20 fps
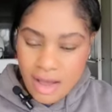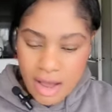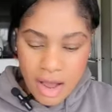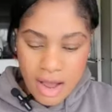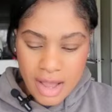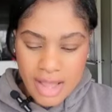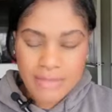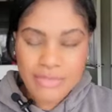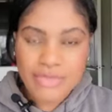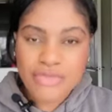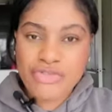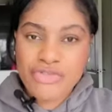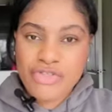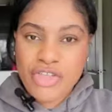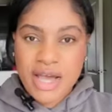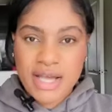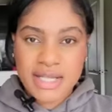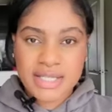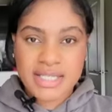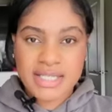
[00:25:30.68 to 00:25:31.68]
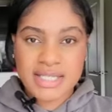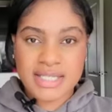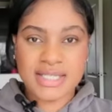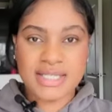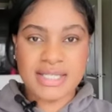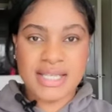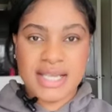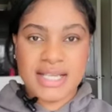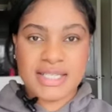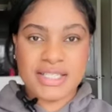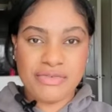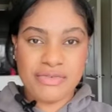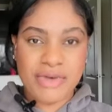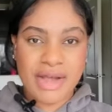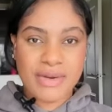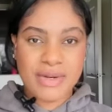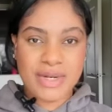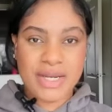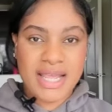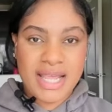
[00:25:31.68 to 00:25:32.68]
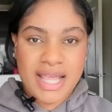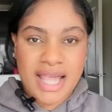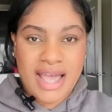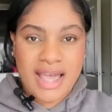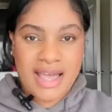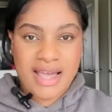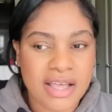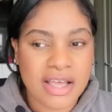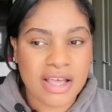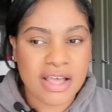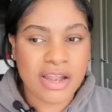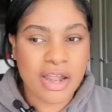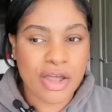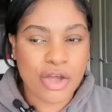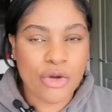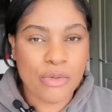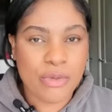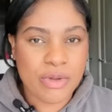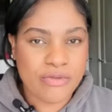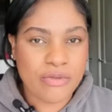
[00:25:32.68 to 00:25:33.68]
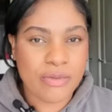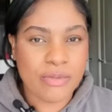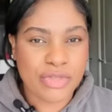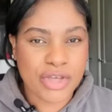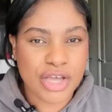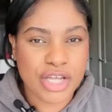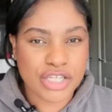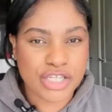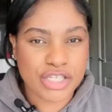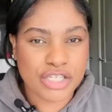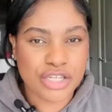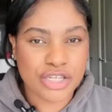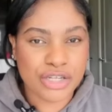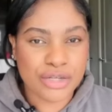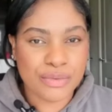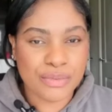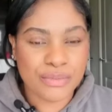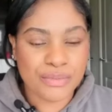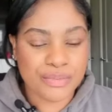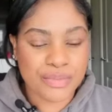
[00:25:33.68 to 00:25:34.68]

I'm 36 around here, like coming from 32.